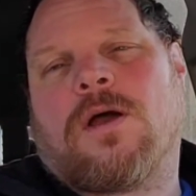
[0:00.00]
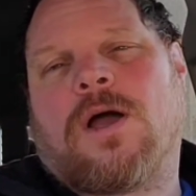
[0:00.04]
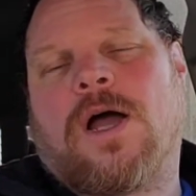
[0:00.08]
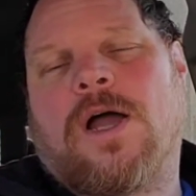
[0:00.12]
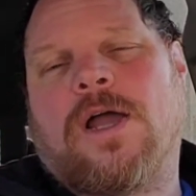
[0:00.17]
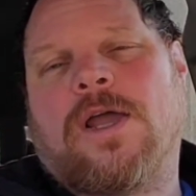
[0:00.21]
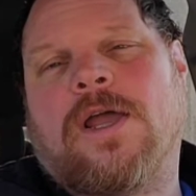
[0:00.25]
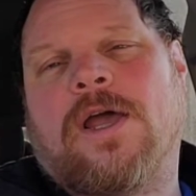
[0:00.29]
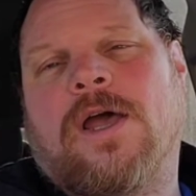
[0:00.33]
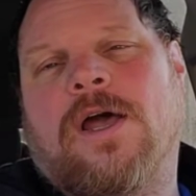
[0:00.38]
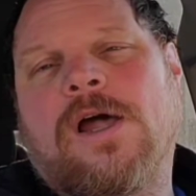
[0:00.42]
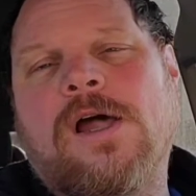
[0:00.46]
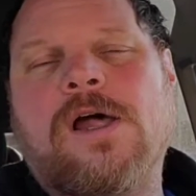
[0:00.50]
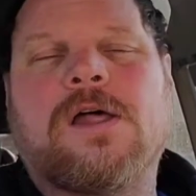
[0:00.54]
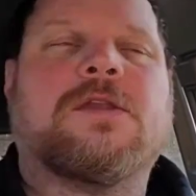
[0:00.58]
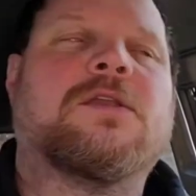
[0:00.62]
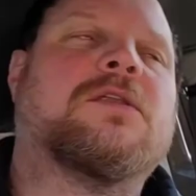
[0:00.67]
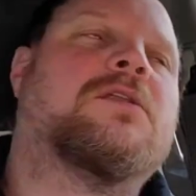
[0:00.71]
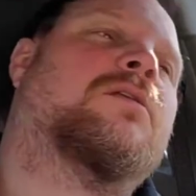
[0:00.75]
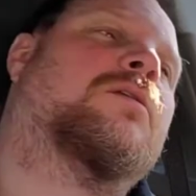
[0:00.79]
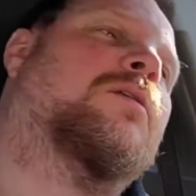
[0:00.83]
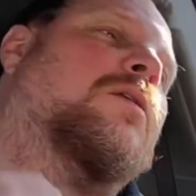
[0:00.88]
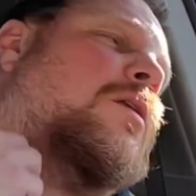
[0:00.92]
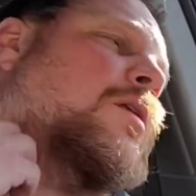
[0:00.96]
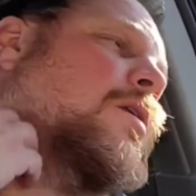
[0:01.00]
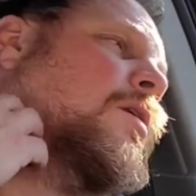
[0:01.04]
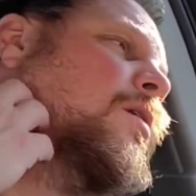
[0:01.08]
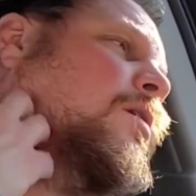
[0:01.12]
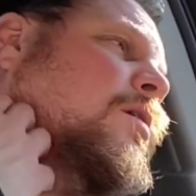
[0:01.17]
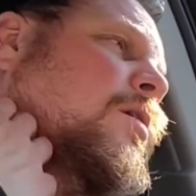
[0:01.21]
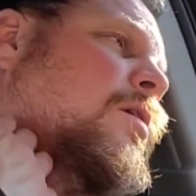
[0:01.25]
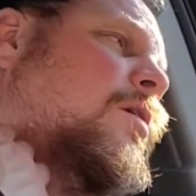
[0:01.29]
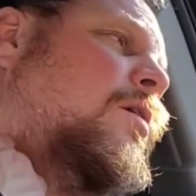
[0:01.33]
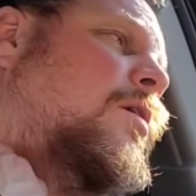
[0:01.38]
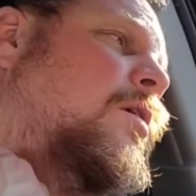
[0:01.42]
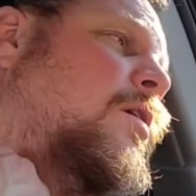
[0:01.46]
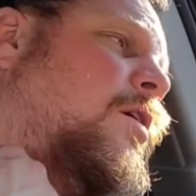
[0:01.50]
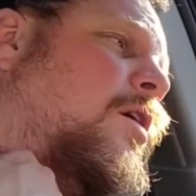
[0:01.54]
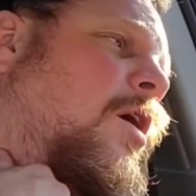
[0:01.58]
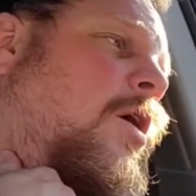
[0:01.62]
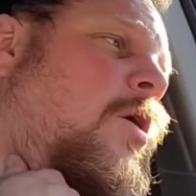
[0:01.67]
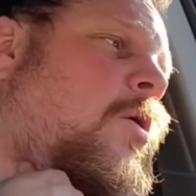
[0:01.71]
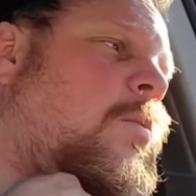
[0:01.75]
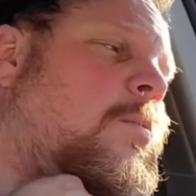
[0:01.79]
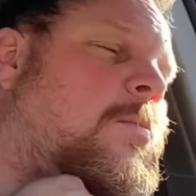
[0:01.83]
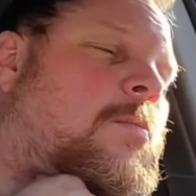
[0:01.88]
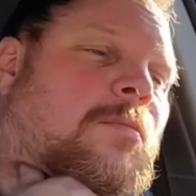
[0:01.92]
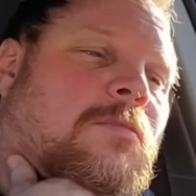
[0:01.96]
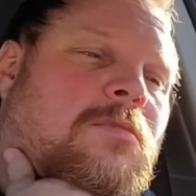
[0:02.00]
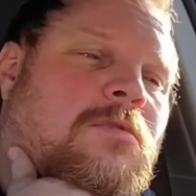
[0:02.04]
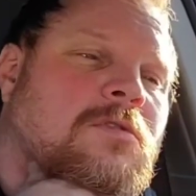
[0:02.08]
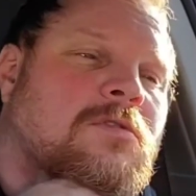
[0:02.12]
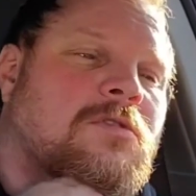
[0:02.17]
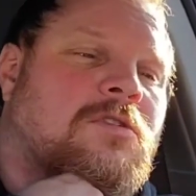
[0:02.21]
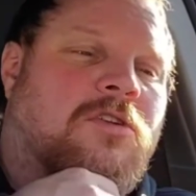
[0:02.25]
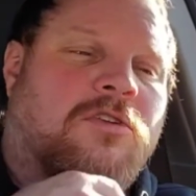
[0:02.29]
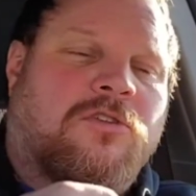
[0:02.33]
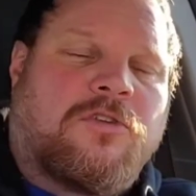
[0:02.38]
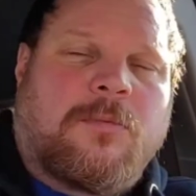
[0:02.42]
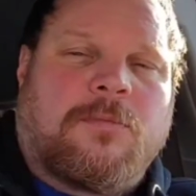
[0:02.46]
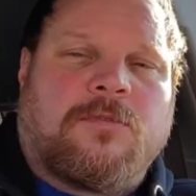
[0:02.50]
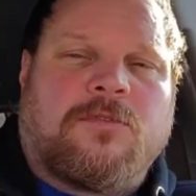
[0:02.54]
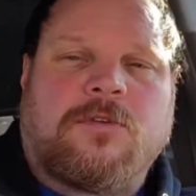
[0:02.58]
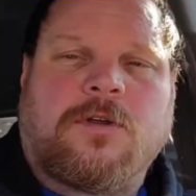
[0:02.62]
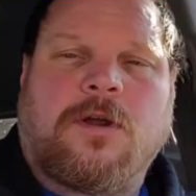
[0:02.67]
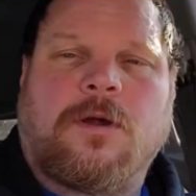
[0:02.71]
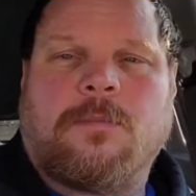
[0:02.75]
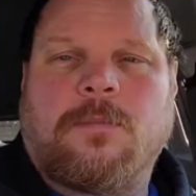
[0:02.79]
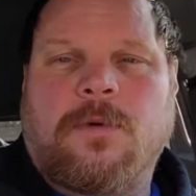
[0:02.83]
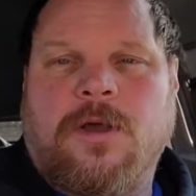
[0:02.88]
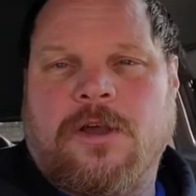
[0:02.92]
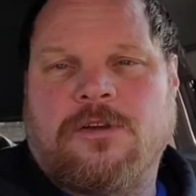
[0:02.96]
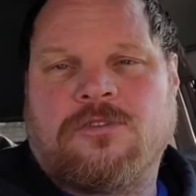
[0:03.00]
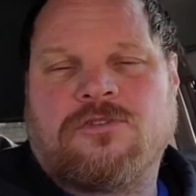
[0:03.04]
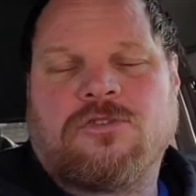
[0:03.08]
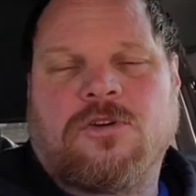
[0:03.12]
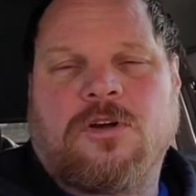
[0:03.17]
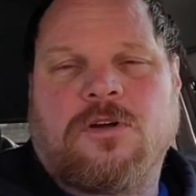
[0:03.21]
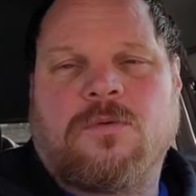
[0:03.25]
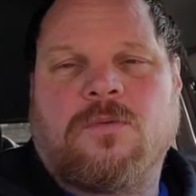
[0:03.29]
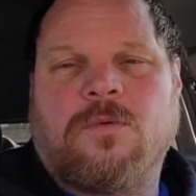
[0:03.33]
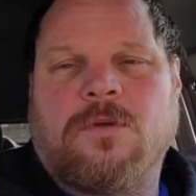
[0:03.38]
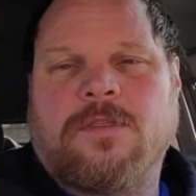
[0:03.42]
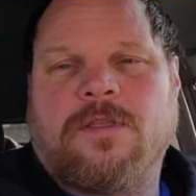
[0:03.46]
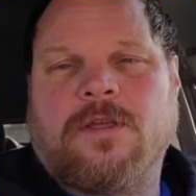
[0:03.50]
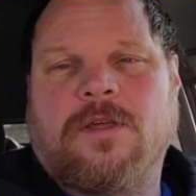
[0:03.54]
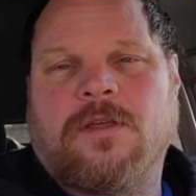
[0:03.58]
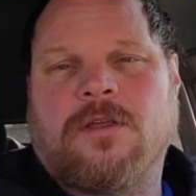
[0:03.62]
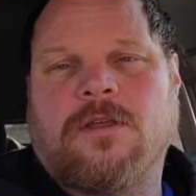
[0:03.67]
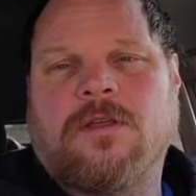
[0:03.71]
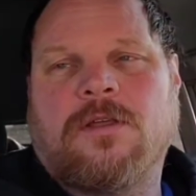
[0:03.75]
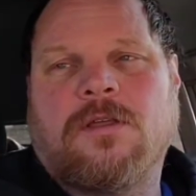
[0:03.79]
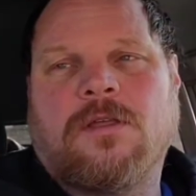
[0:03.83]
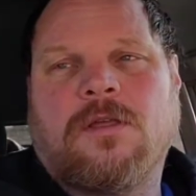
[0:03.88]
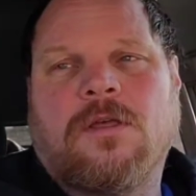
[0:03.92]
had, to jump start my truck with it.